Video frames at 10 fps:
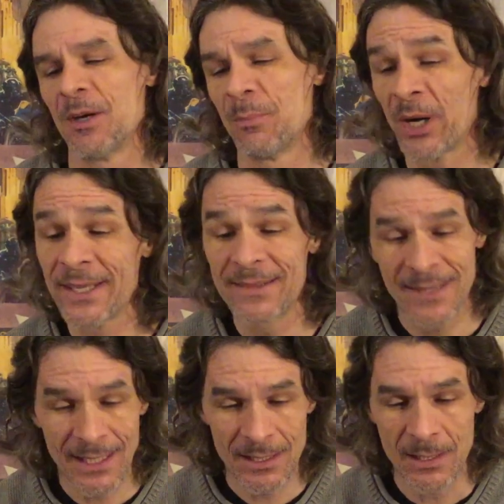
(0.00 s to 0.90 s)
but it
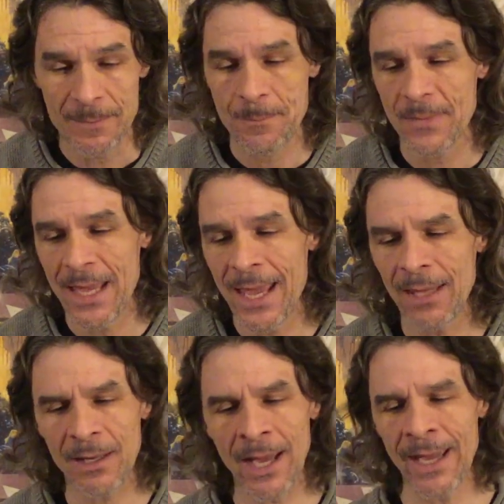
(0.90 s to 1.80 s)
did.
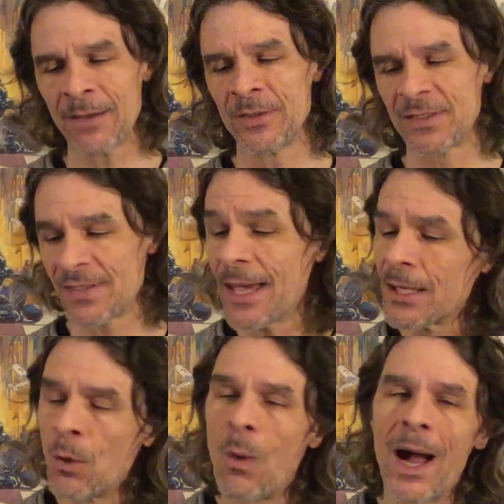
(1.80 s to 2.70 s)
And it's
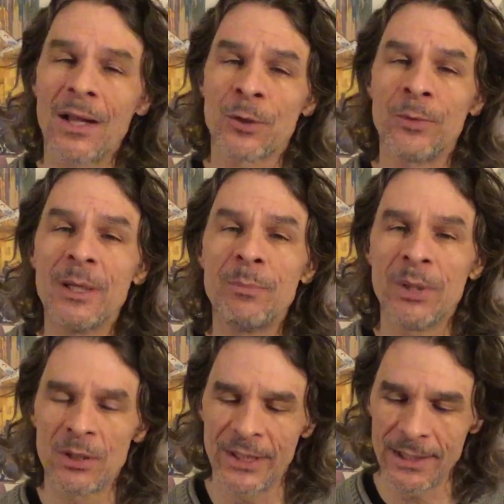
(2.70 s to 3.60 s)
taken a while to
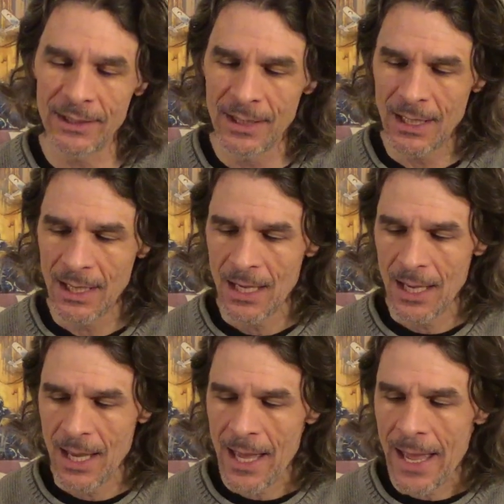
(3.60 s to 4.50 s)
rebuild it.
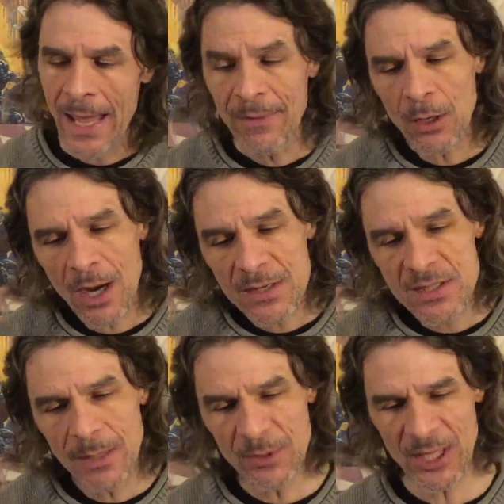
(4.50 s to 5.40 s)
And there are
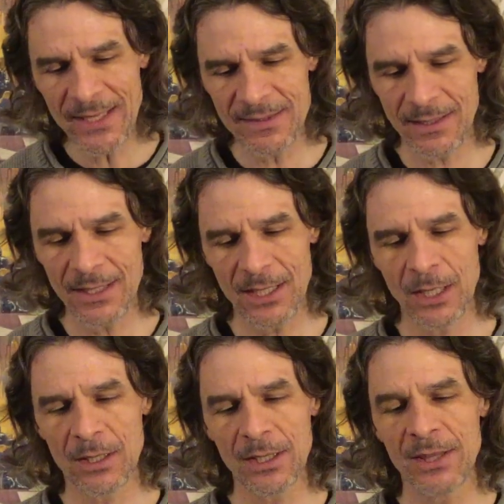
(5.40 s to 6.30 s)
some things in
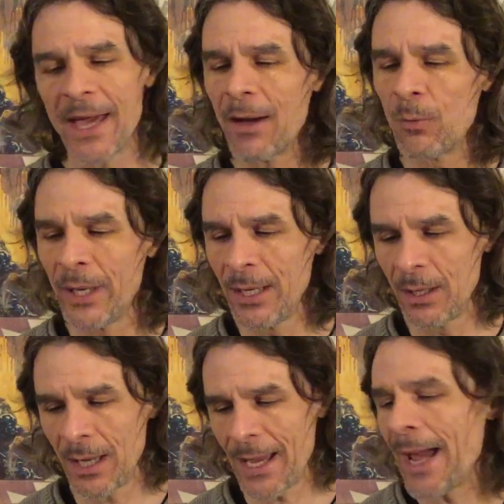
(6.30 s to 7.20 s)
here that we
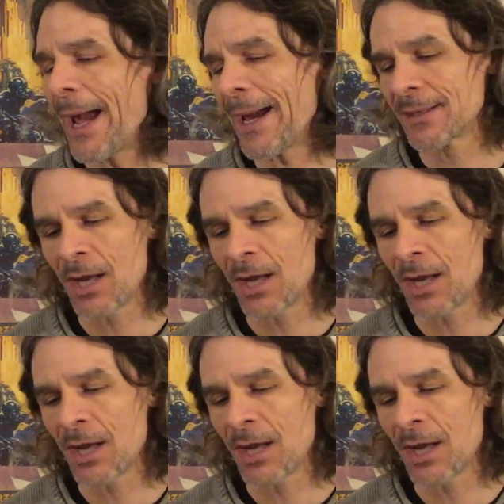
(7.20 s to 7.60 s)
had